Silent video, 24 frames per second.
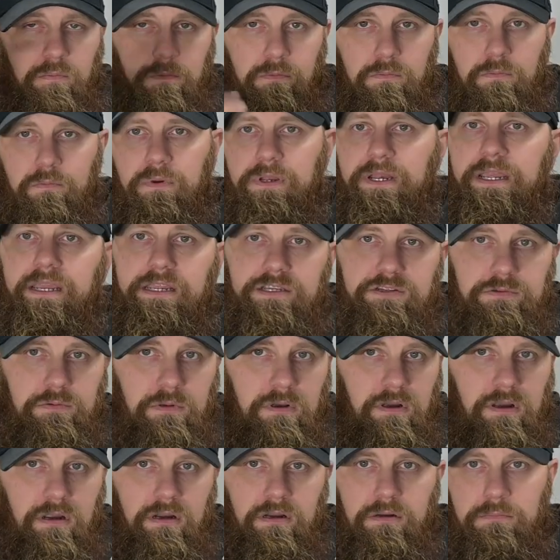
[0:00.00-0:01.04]
what age you
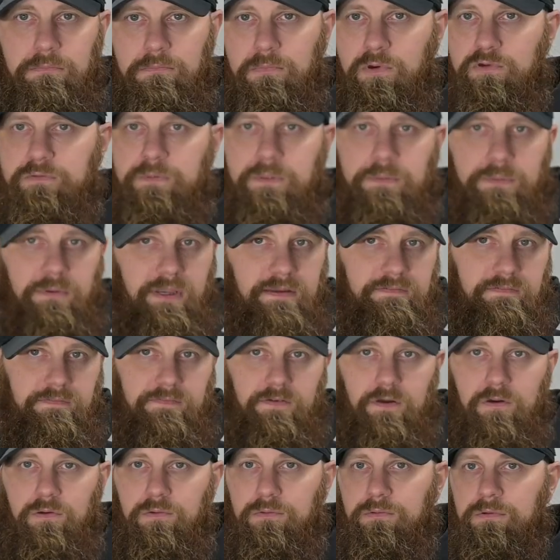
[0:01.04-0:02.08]
are. Most people have a
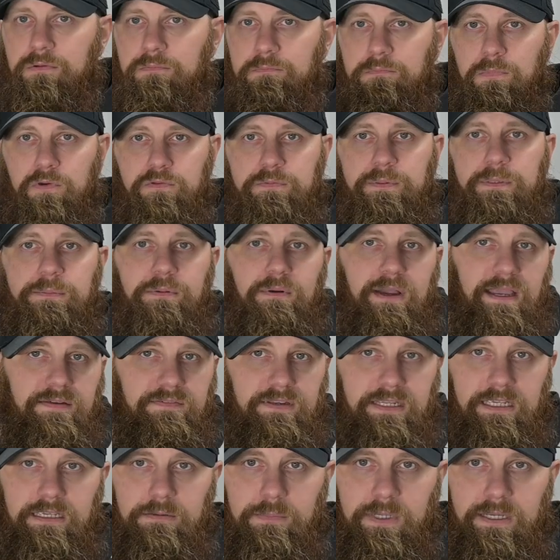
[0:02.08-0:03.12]
phone. Most people have an
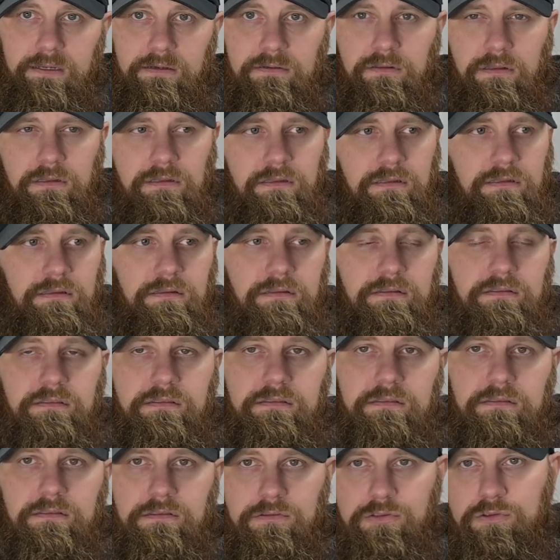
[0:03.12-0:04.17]
email.
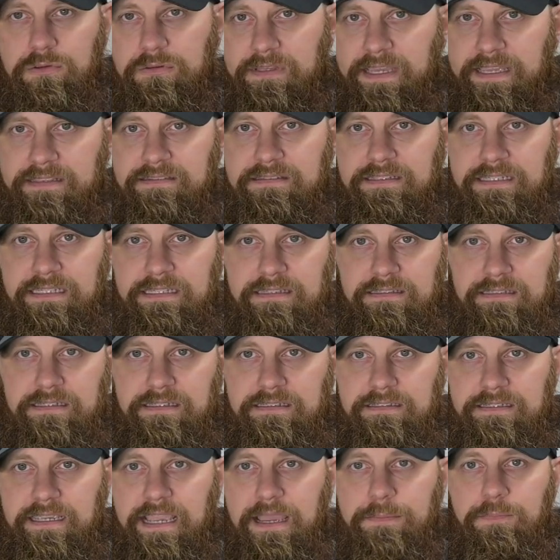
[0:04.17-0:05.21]
That's the
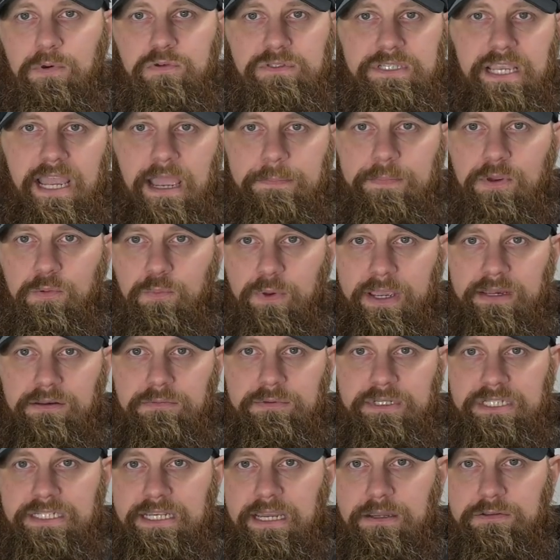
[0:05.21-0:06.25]
easiest, most common way to
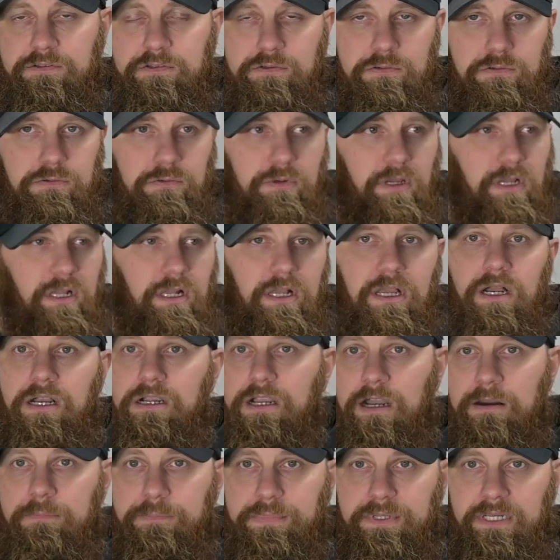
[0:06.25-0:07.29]
reach out to a
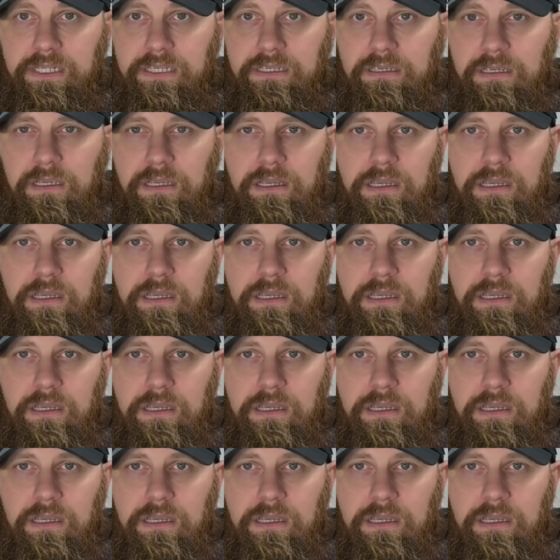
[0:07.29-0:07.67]
company,